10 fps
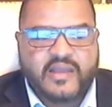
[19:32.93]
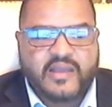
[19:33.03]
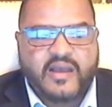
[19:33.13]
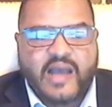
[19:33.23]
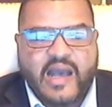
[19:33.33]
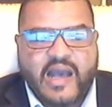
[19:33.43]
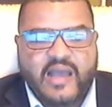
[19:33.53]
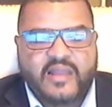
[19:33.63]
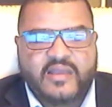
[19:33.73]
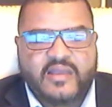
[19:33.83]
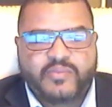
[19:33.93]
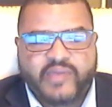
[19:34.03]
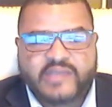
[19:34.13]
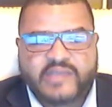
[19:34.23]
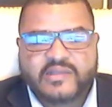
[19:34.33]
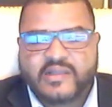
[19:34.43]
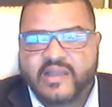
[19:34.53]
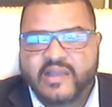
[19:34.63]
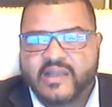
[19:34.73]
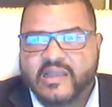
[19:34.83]
Now, the impression
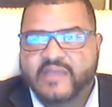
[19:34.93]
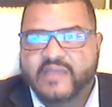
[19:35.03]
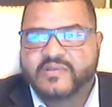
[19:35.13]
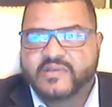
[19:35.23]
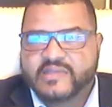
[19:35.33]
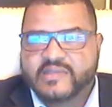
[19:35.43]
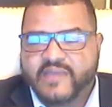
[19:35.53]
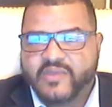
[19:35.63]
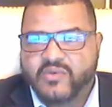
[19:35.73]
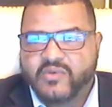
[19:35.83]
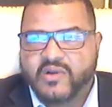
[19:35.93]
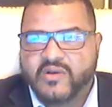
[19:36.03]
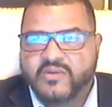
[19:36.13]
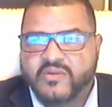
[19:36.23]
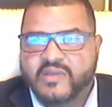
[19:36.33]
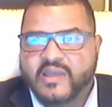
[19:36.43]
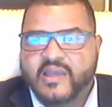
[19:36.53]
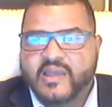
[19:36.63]
that leaves on a 7-year-old